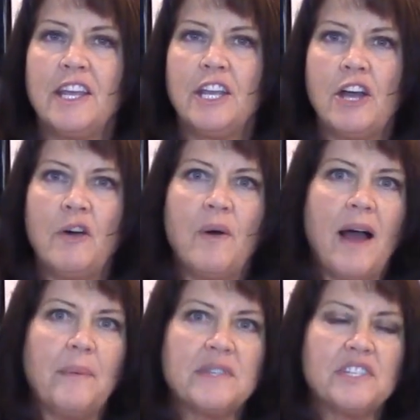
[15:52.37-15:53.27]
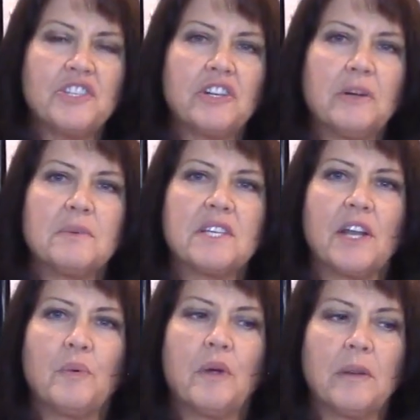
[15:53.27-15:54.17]
you know, I wasn't sure it was
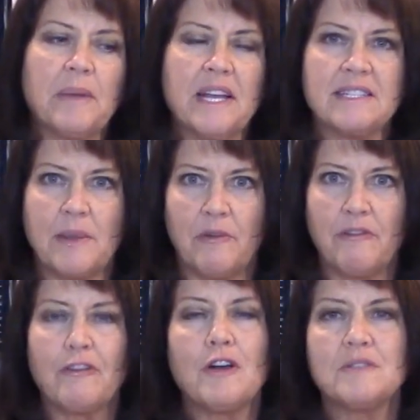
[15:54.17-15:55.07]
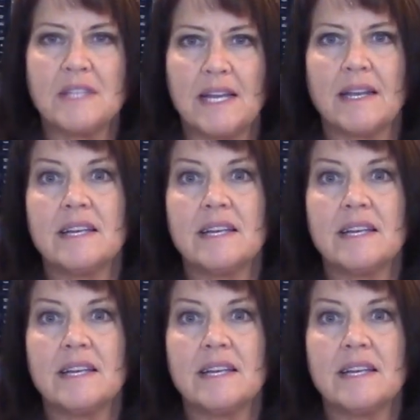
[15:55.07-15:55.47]
going to work because they were frozen,